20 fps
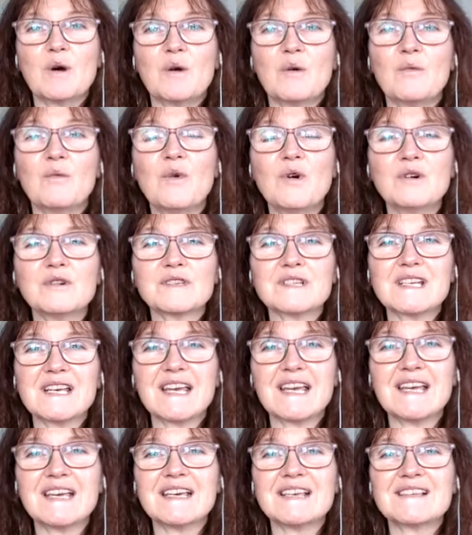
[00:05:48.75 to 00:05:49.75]
what
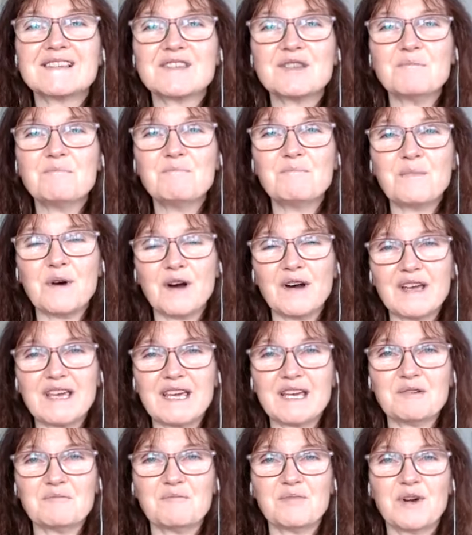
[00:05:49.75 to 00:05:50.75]
is the
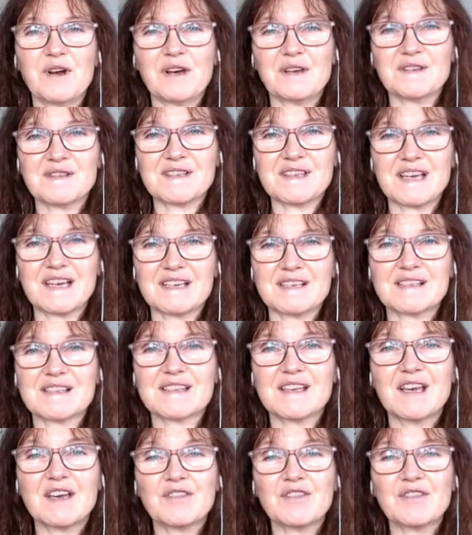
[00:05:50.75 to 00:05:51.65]
buying process